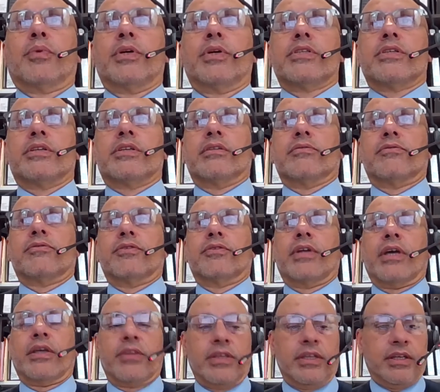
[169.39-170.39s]
President for
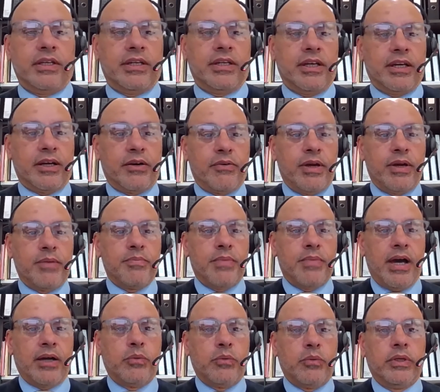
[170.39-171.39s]
another year going around
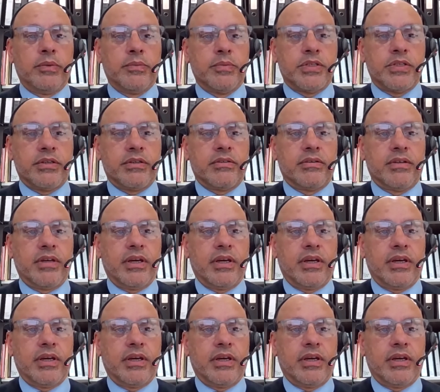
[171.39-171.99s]
Mark Williamson.